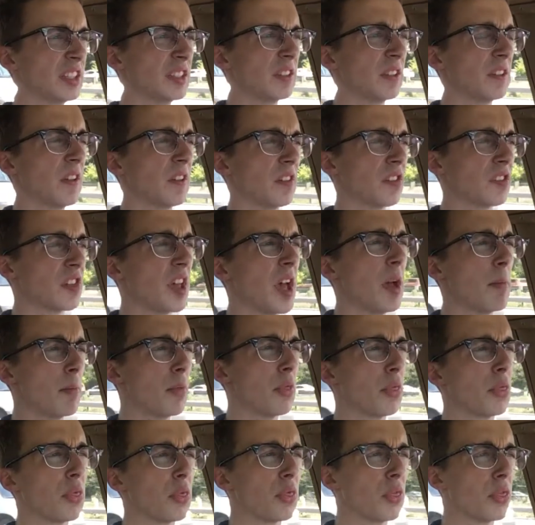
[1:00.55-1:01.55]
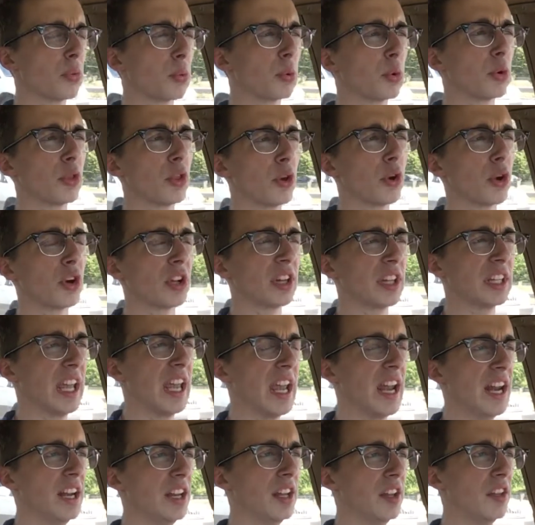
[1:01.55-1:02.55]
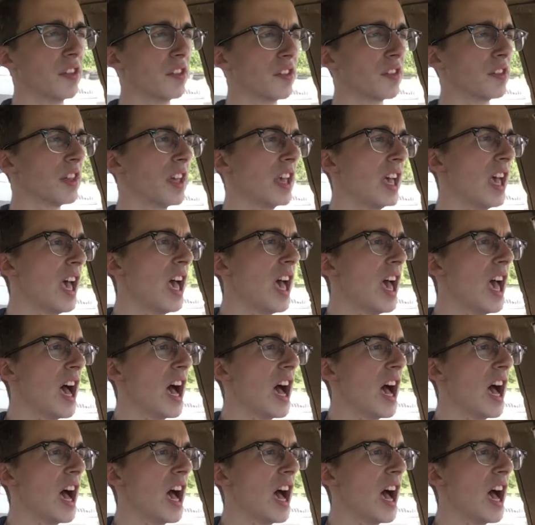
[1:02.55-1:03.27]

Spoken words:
and some through the early 80s.